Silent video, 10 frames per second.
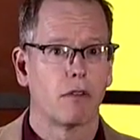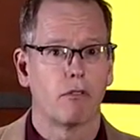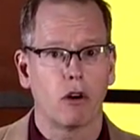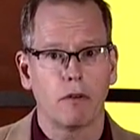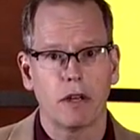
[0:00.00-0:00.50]

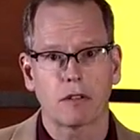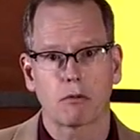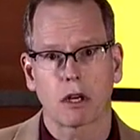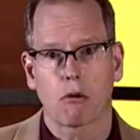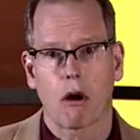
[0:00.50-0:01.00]
vervets
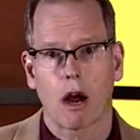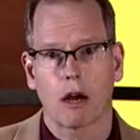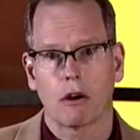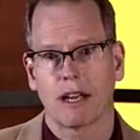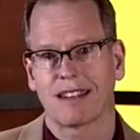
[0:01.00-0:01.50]

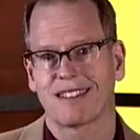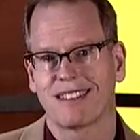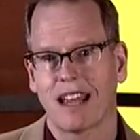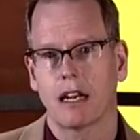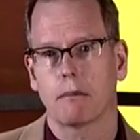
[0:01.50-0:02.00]
require
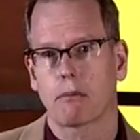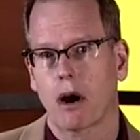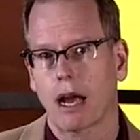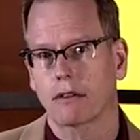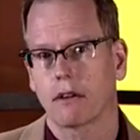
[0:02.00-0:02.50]
extended
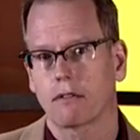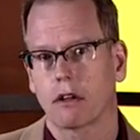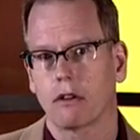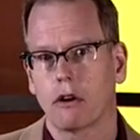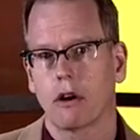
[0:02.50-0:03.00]
practice
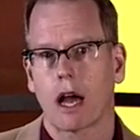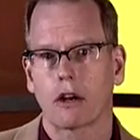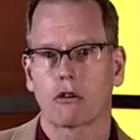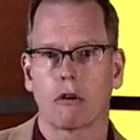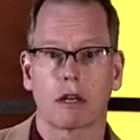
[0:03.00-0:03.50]
to learn how
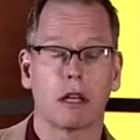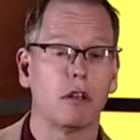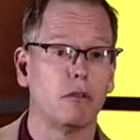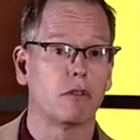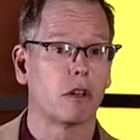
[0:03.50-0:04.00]
to correctly
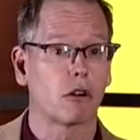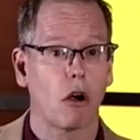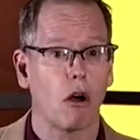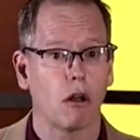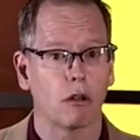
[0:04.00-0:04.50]
use their
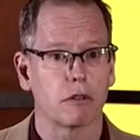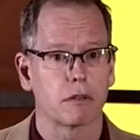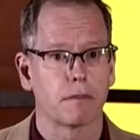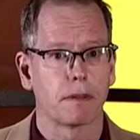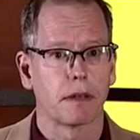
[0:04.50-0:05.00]
calls.